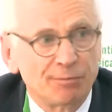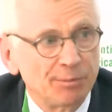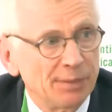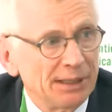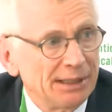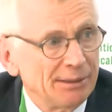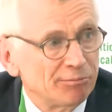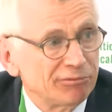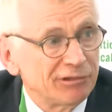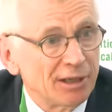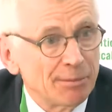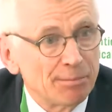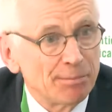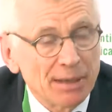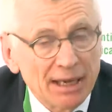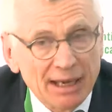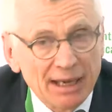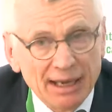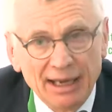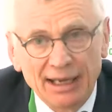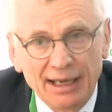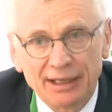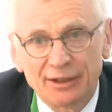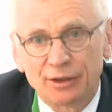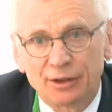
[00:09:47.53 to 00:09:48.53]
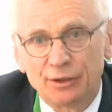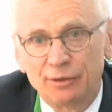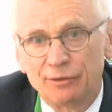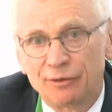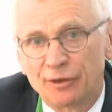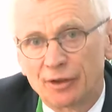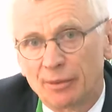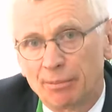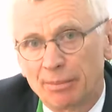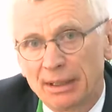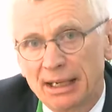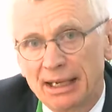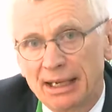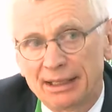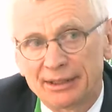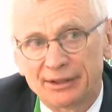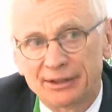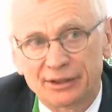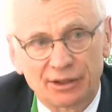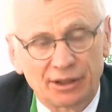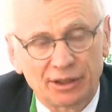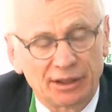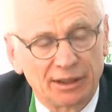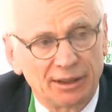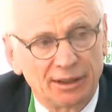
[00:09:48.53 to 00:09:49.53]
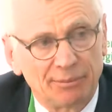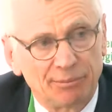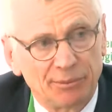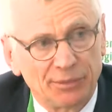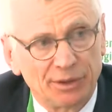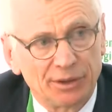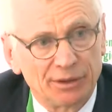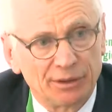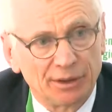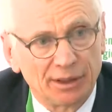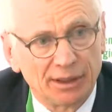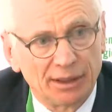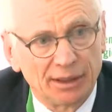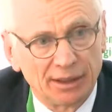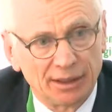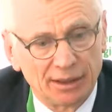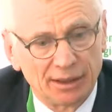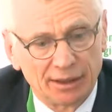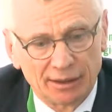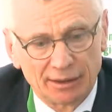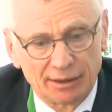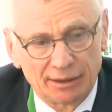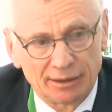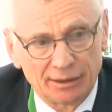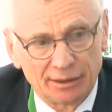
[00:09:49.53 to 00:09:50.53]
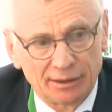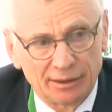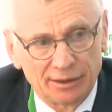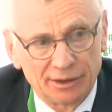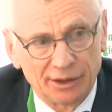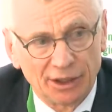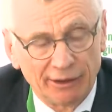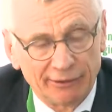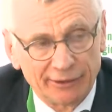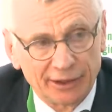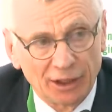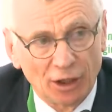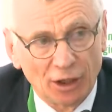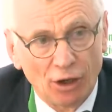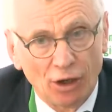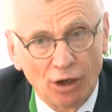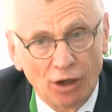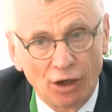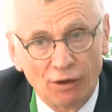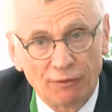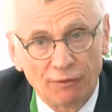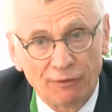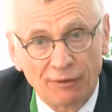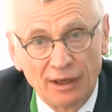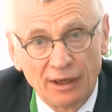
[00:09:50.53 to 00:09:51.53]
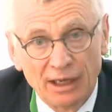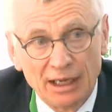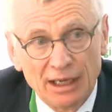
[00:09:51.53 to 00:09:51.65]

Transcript: been prepared over the past year and a half,